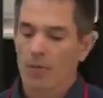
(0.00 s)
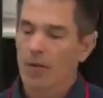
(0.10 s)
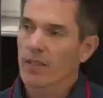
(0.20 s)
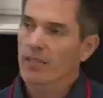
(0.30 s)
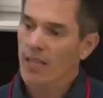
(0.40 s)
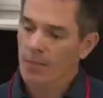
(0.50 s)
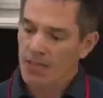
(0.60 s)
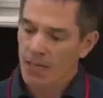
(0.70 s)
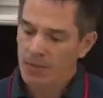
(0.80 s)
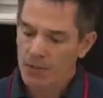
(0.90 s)
but at the same
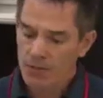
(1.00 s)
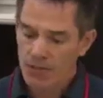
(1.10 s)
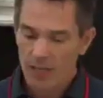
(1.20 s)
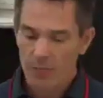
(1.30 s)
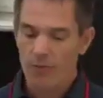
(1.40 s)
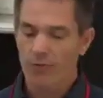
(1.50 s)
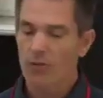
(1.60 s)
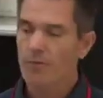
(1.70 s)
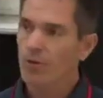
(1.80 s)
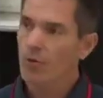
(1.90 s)
time, she was setting up the
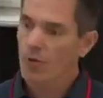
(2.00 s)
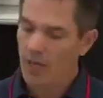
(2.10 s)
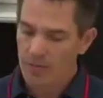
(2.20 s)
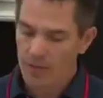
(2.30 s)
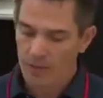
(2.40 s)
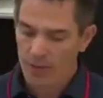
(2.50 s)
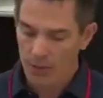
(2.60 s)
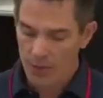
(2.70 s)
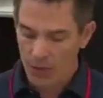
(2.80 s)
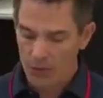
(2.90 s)
first programs in
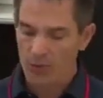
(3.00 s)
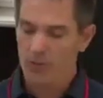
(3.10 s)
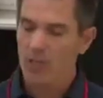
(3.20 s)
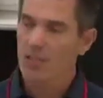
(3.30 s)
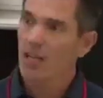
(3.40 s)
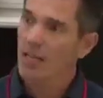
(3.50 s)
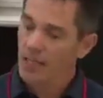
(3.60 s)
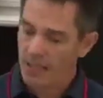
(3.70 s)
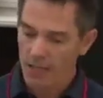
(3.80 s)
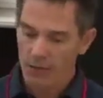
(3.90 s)
film and cultural studies at
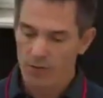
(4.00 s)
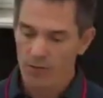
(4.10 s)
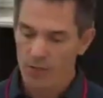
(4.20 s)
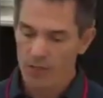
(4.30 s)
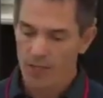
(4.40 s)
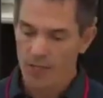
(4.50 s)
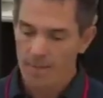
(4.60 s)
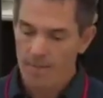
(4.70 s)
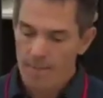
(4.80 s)
Lingnan University